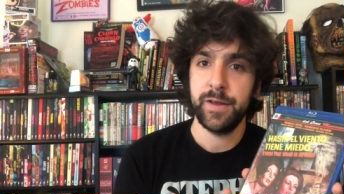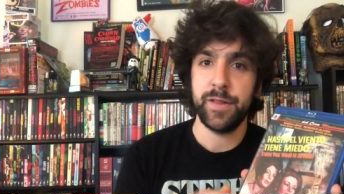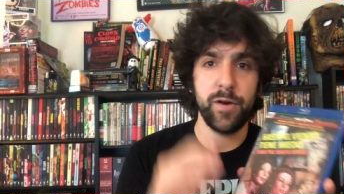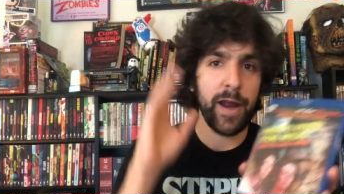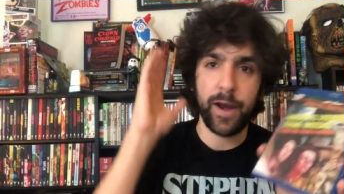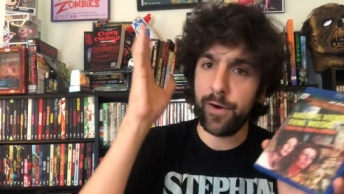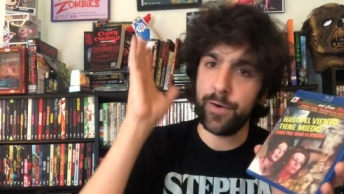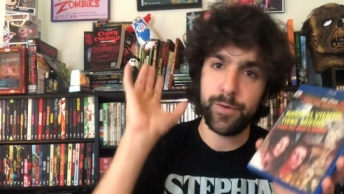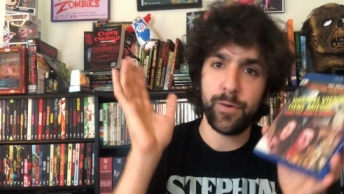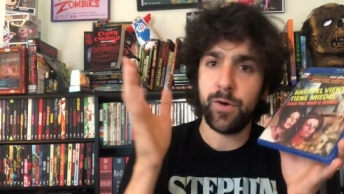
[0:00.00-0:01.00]
their
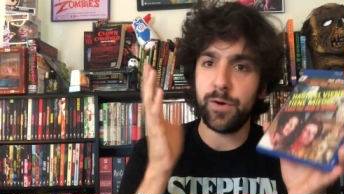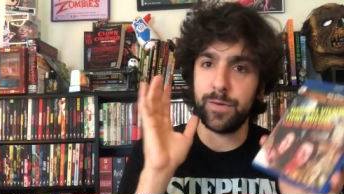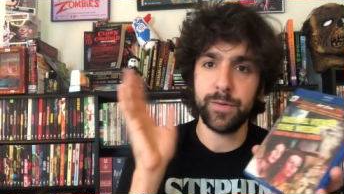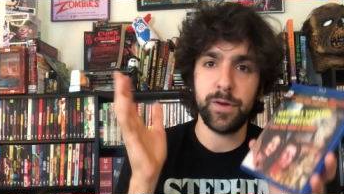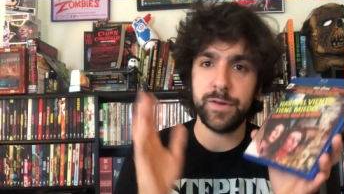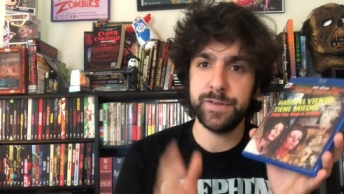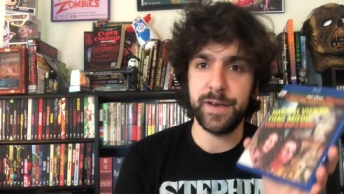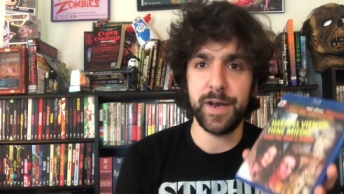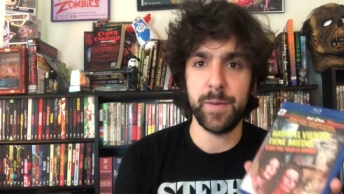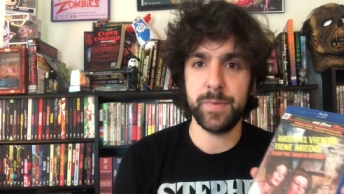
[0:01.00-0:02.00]
hair all all
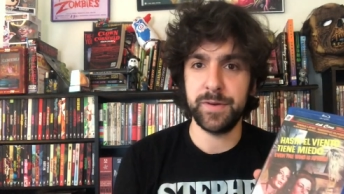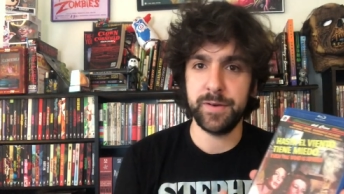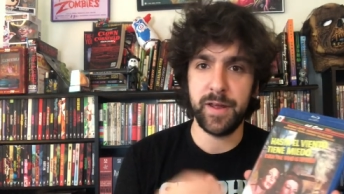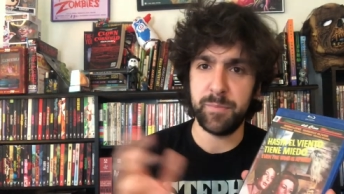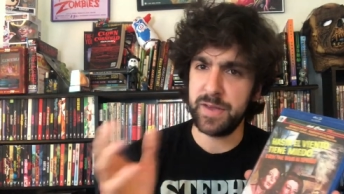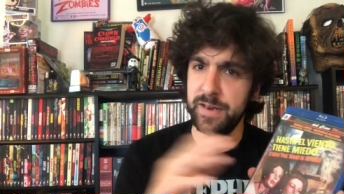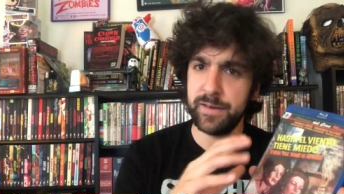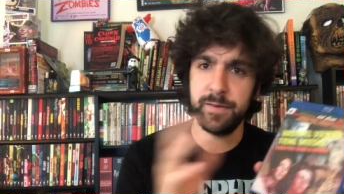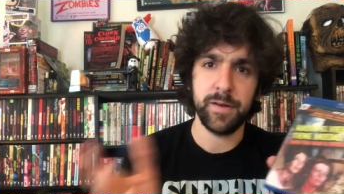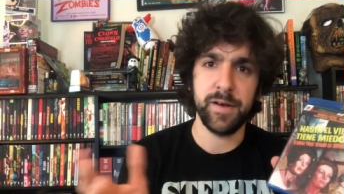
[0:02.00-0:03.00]
done up and and
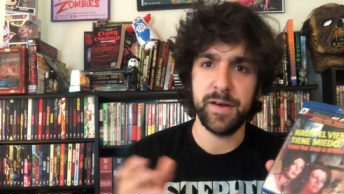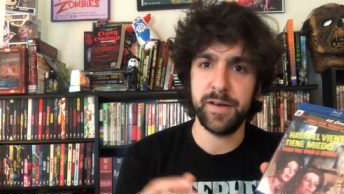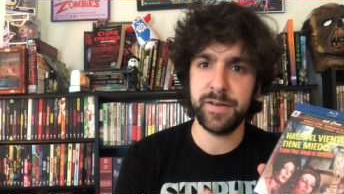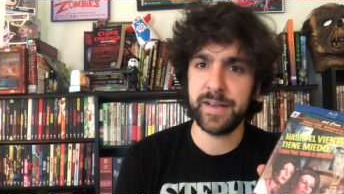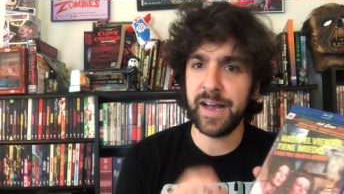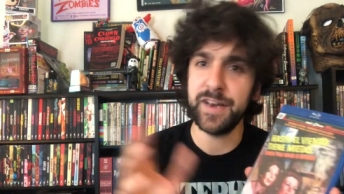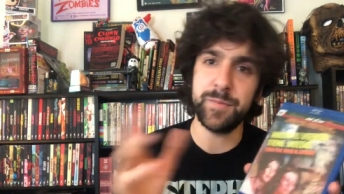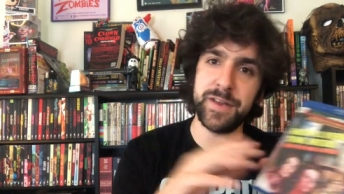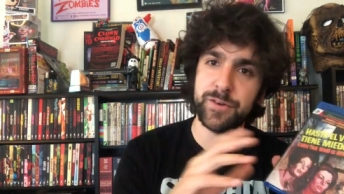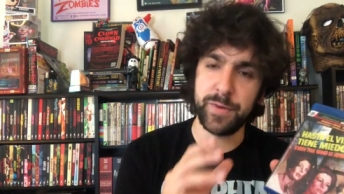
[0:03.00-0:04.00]
being uh, kind of
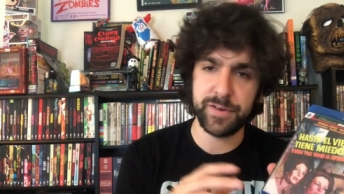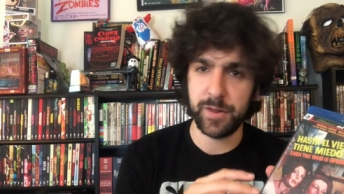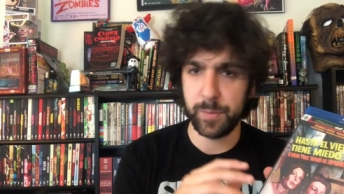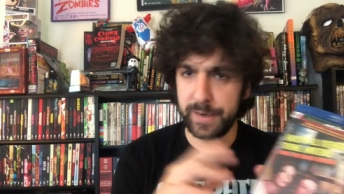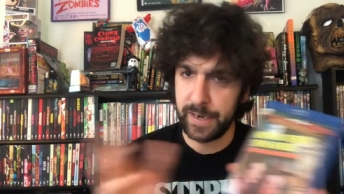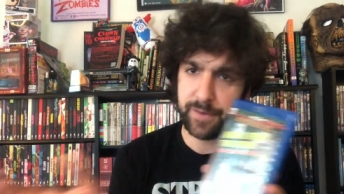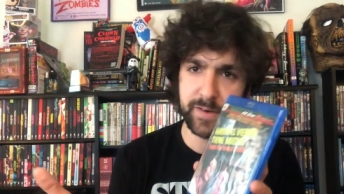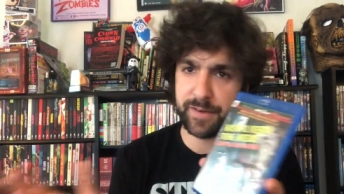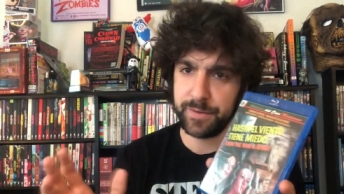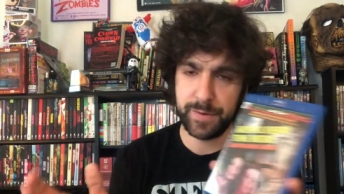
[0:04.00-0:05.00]
mean to each other but kind of
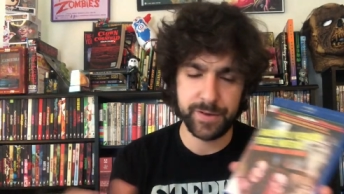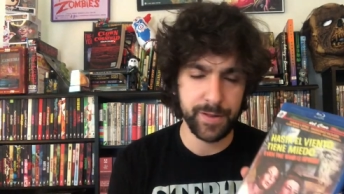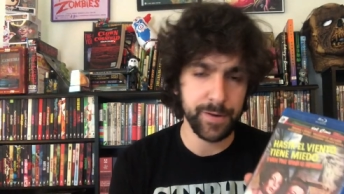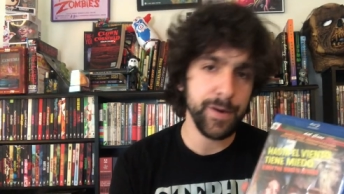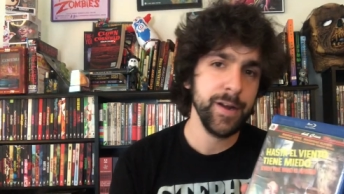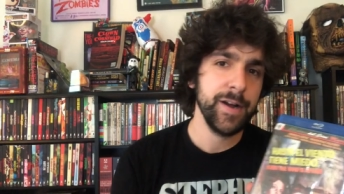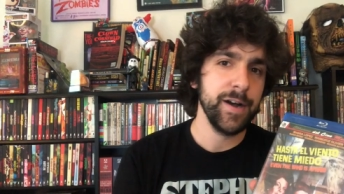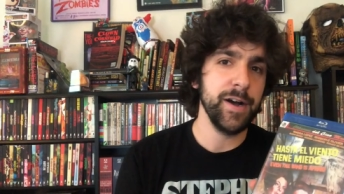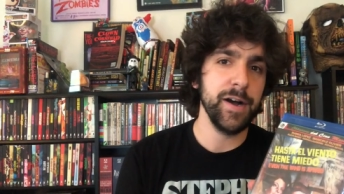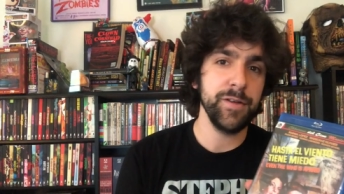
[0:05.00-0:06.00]
nice to each other
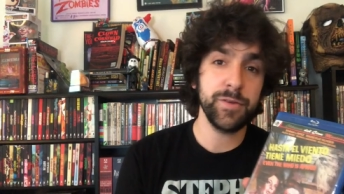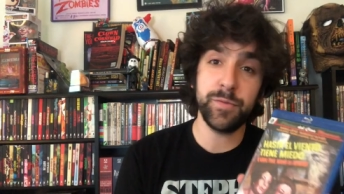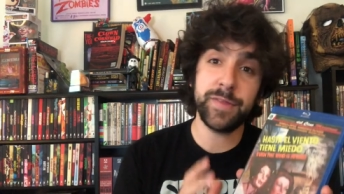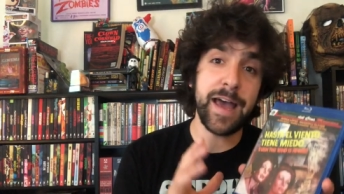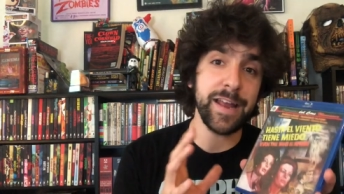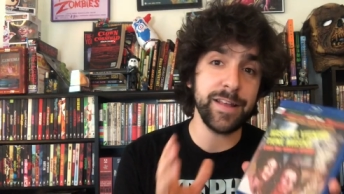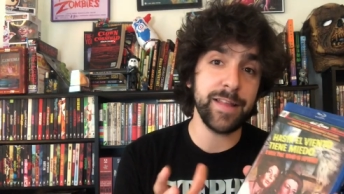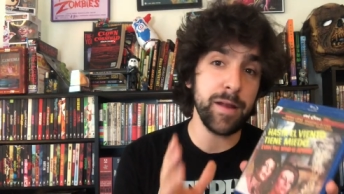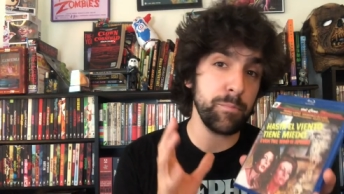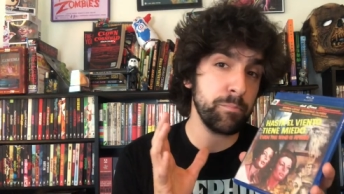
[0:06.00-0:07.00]
uh, so that
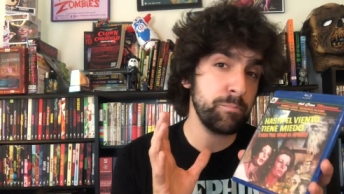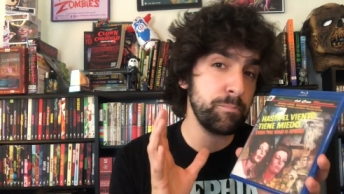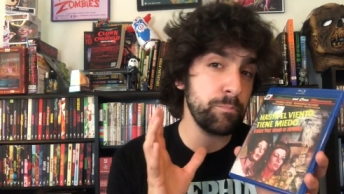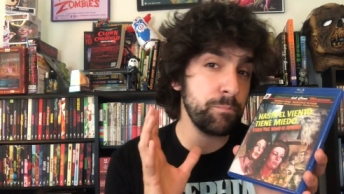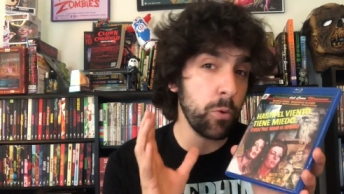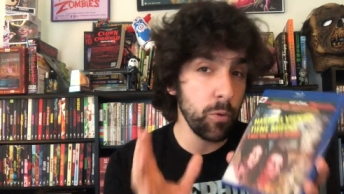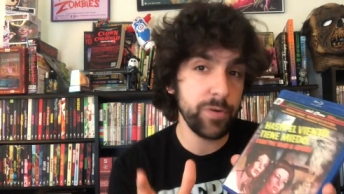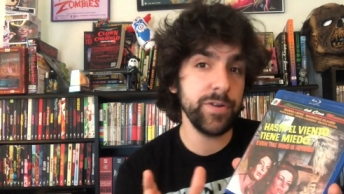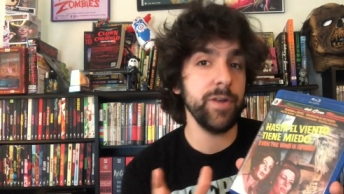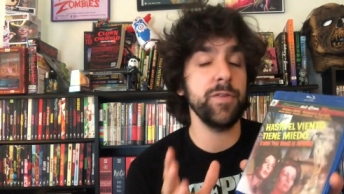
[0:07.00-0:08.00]
that
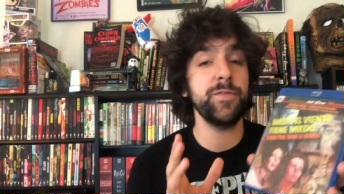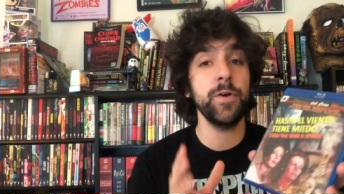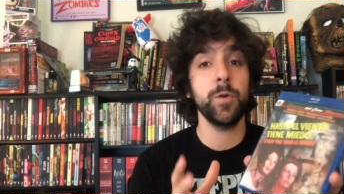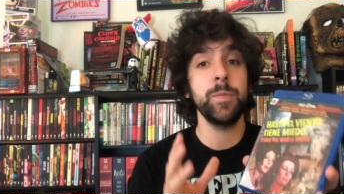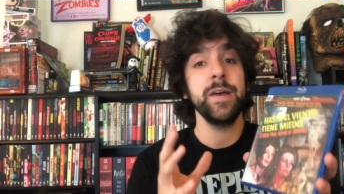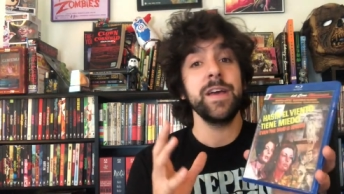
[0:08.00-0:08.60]
portion of the film